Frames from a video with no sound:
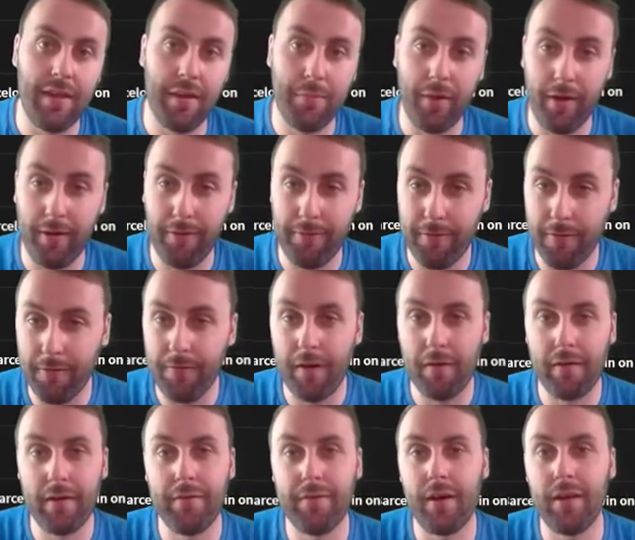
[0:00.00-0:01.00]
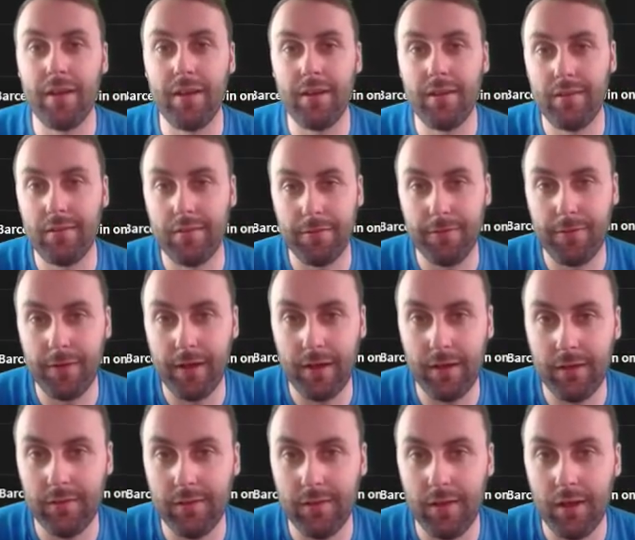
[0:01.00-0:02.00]
They're both very, very easy to
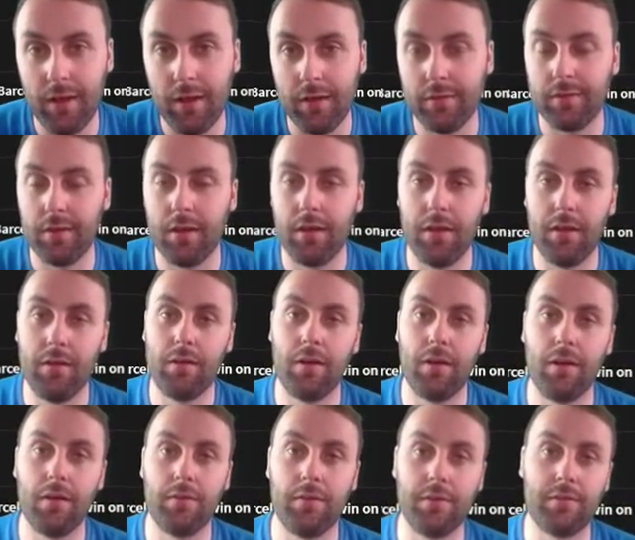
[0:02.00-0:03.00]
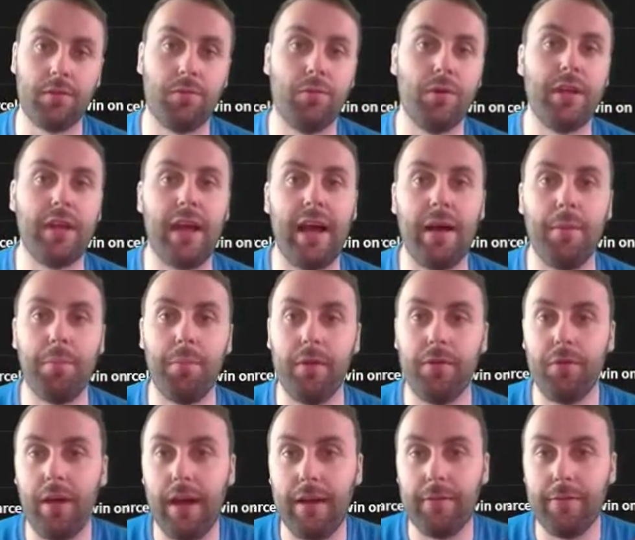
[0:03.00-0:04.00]
fix. So just to recap,
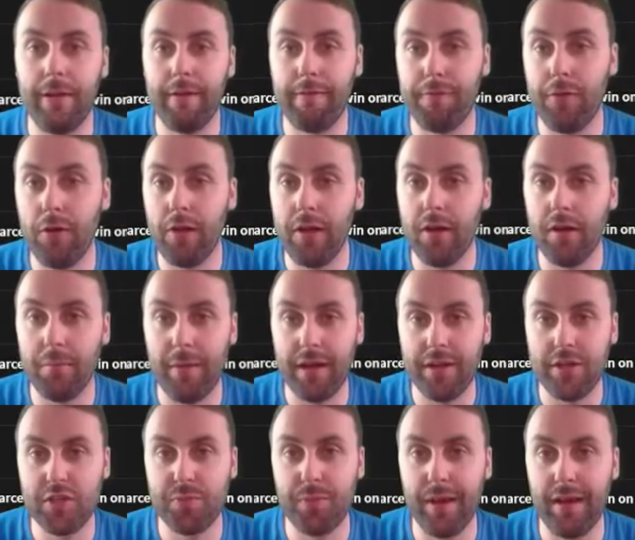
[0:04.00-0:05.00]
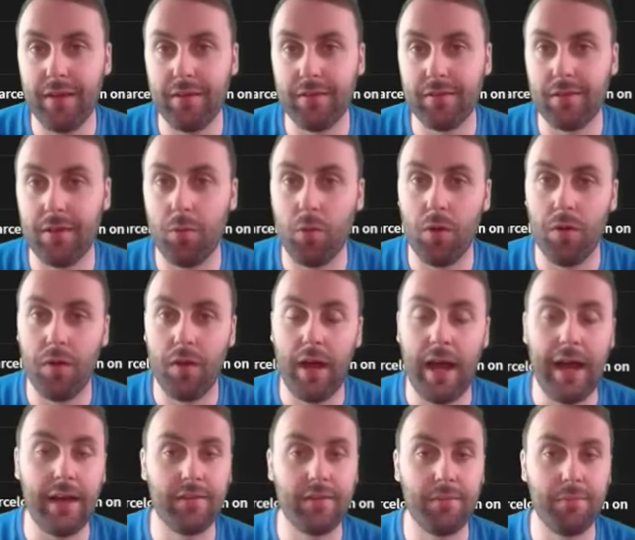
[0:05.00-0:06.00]
if you have a fully unmatched bet, so one that
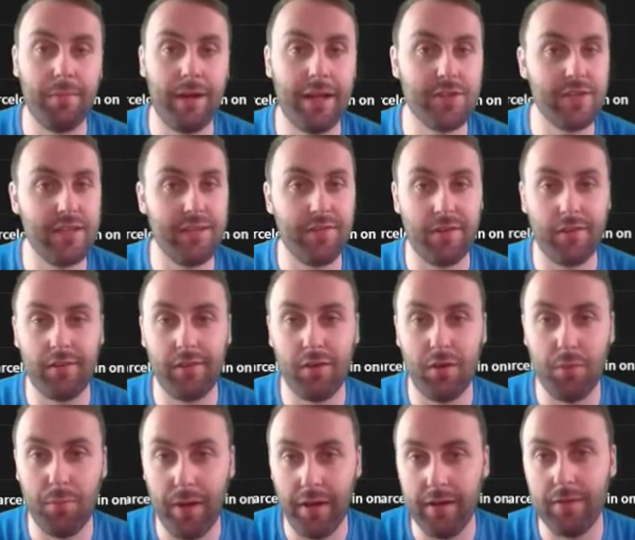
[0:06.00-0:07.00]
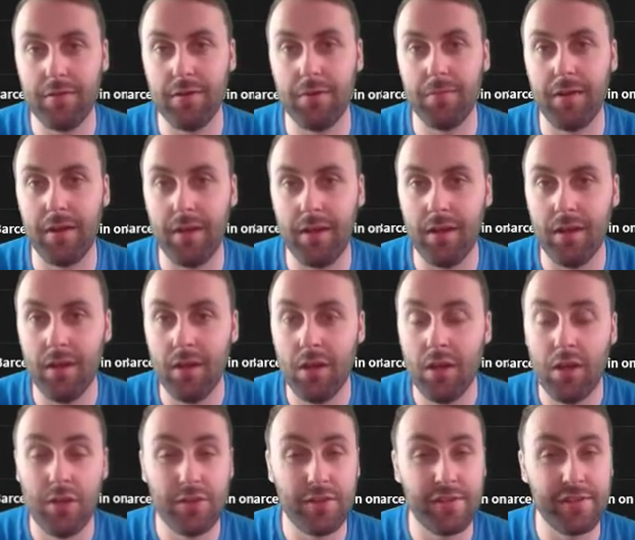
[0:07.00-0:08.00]
hasn't matched even a single penny of your money,
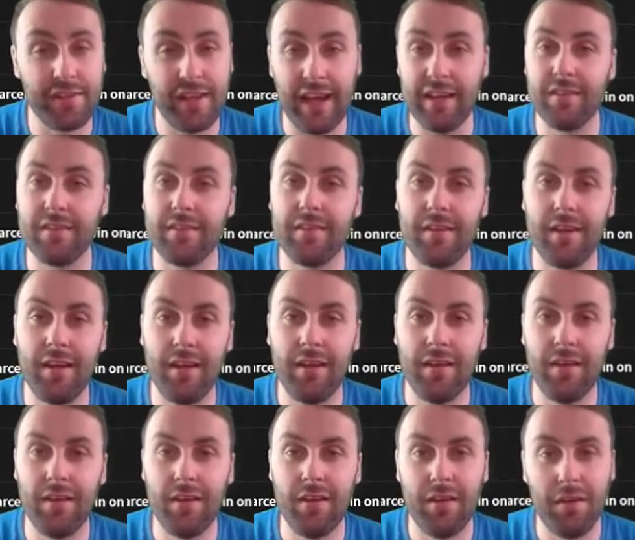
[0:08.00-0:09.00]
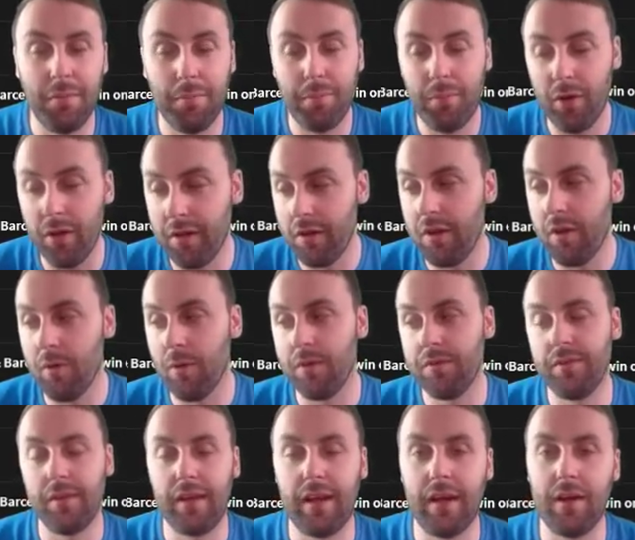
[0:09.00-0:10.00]
just cancel it, put in the new
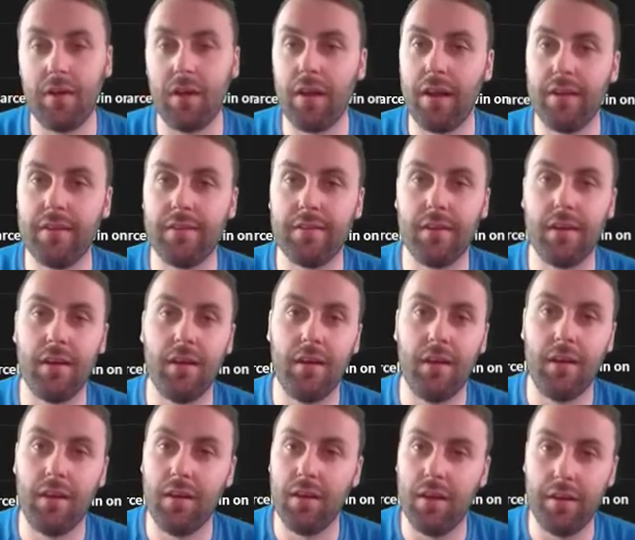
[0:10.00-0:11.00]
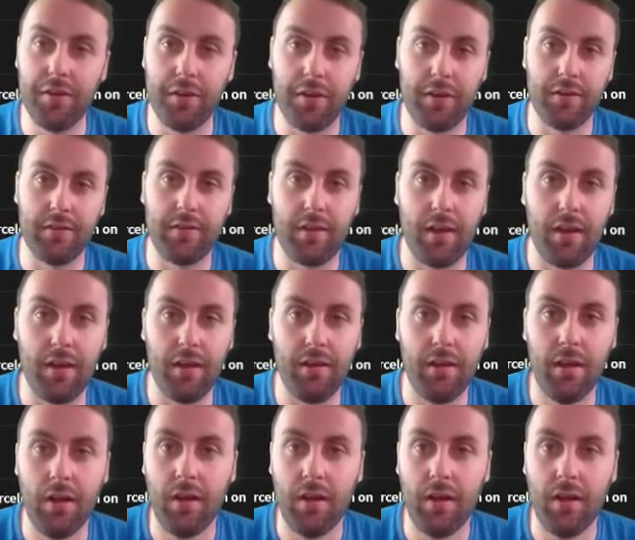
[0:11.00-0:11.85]
odds in the calculator, and you're good to go.